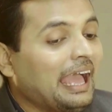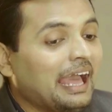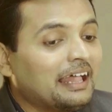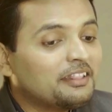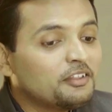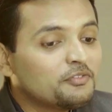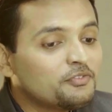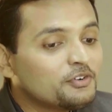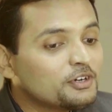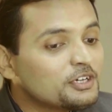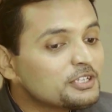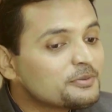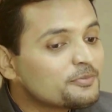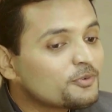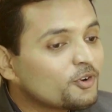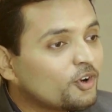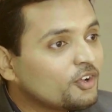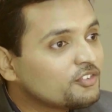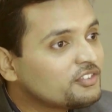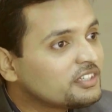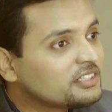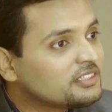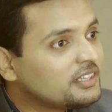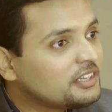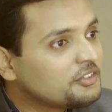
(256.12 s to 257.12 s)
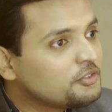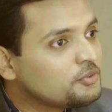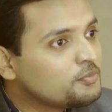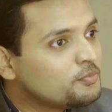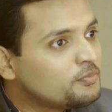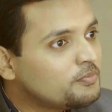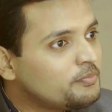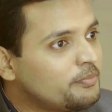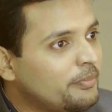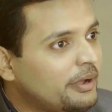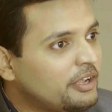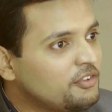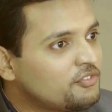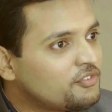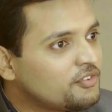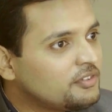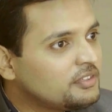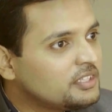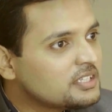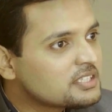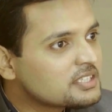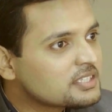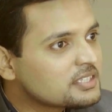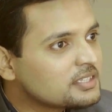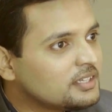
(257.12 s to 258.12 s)
And the first project that you
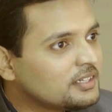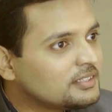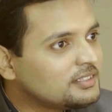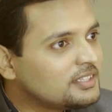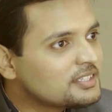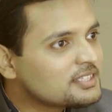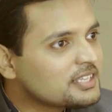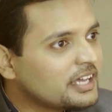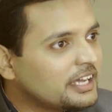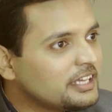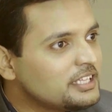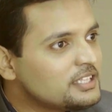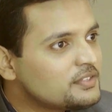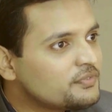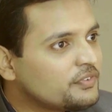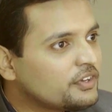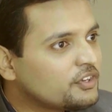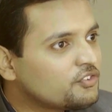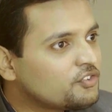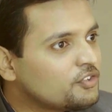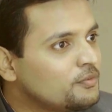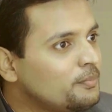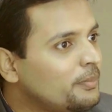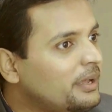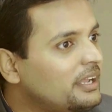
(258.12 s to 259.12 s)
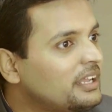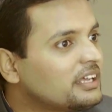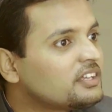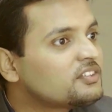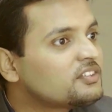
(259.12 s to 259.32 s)
mentioned, the science fiction, made